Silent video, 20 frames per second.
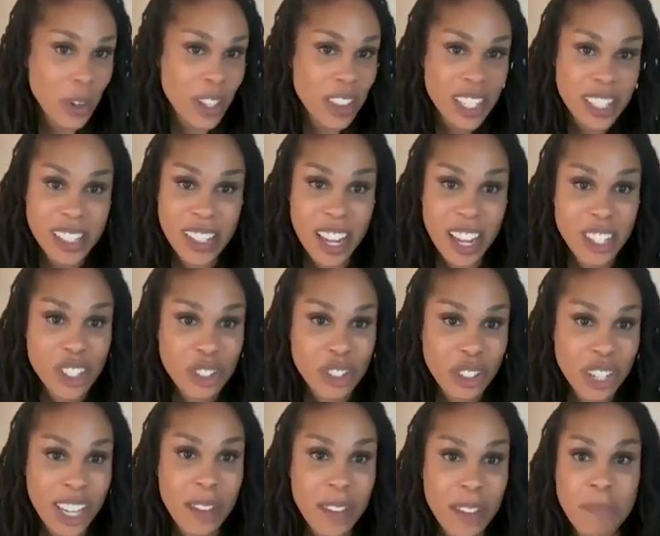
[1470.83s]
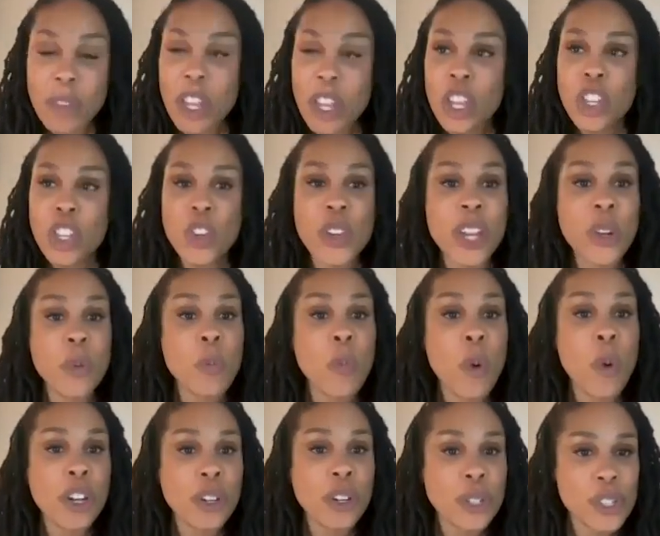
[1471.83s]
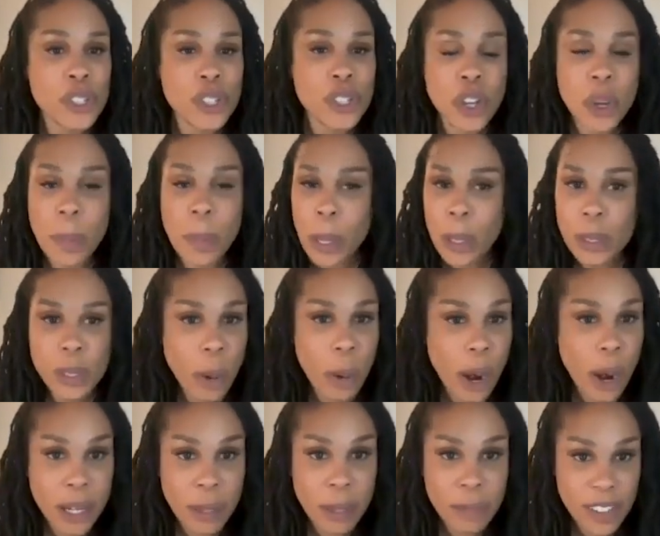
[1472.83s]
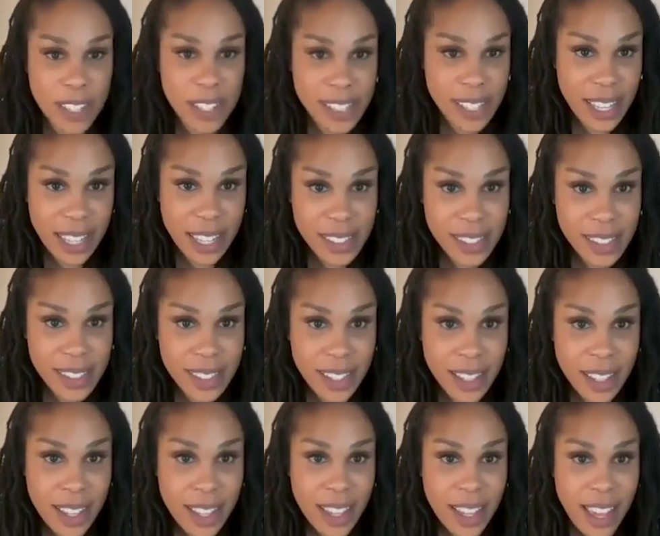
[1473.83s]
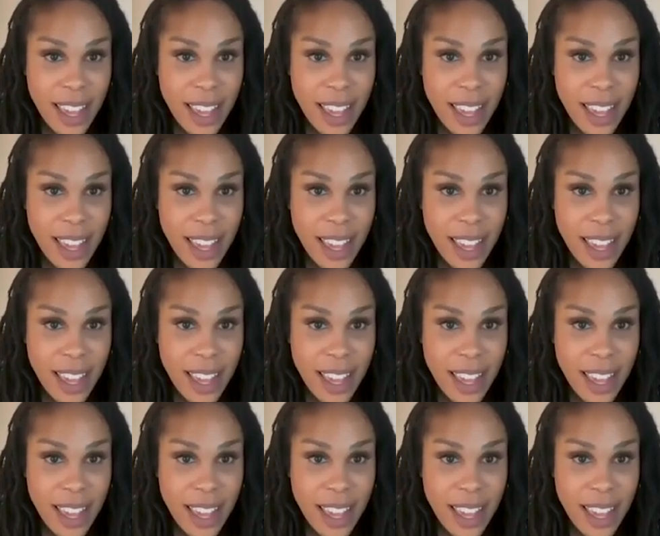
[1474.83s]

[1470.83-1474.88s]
In this country, you get one or two postpartum visits